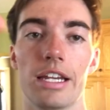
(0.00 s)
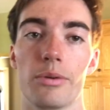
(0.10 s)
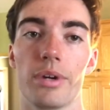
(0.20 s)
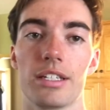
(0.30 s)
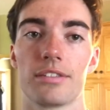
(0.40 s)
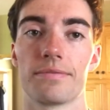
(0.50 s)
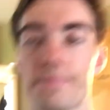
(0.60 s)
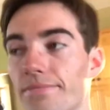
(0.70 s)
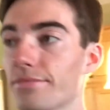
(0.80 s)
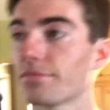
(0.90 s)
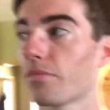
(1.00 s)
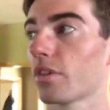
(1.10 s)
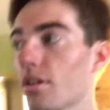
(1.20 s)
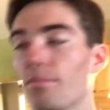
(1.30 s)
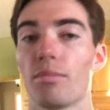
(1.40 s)
Anyways,
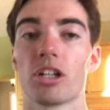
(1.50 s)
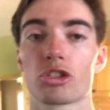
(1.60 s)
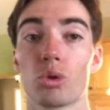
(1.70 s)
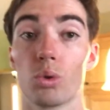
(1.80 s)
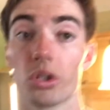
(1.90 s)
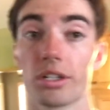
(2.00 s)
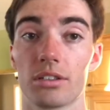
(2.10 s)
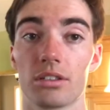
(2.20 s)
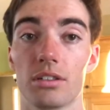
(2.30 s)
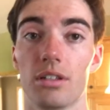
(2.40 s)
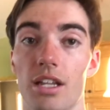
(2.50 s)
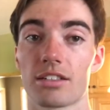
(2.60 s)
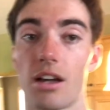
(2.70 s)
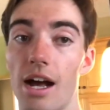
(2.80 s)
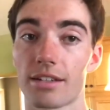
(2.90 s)
much cooler,
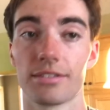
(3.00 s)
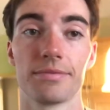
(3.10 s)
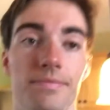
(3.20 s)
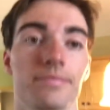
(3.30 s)
less hot.